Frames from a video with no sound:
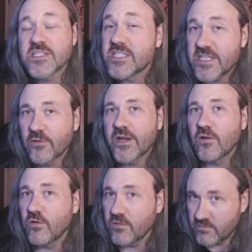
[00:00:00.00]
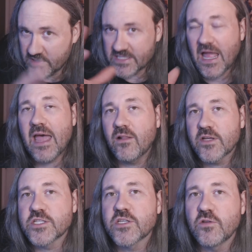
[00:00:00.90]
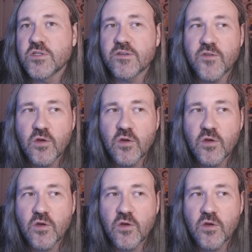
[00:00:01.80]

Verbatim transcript: serial style exclusive.